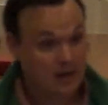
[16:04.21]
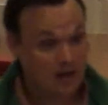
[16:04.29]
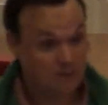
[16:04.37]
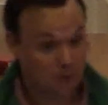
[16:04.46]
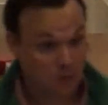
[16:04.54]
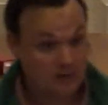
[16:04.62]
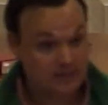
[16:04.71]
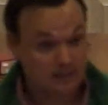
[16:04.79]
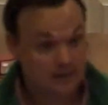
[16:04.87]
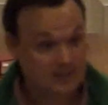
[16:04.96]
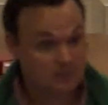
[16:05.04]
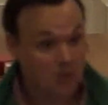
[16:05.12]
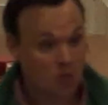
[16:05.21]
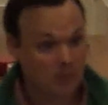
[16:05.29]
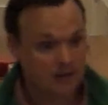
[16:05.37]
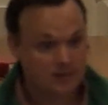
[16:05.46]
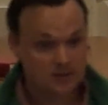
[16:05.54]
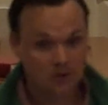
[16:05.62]
And for us in this
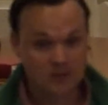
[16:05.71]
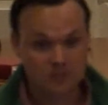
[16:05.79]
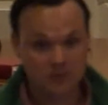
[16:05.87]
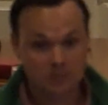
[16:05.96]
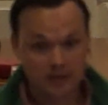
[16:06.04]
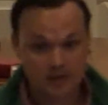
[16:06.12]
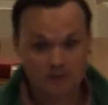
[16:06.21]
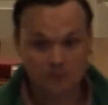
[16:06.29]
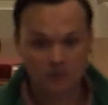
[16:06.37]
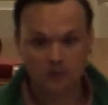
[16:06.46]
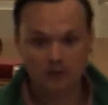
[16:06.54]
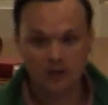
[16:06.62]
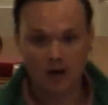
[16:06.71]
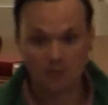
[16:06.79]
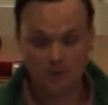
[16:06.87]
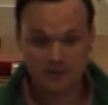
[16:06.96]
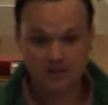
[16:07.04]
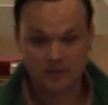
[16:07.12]
moment, it starts with meaningful
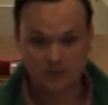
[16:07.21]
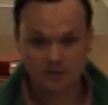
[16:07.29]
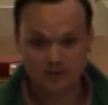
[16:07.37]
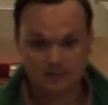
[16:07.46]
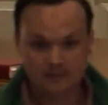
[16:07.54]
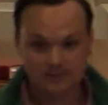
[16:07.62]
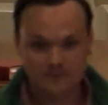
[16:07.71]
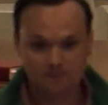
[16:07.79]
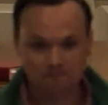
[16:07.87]
conversations.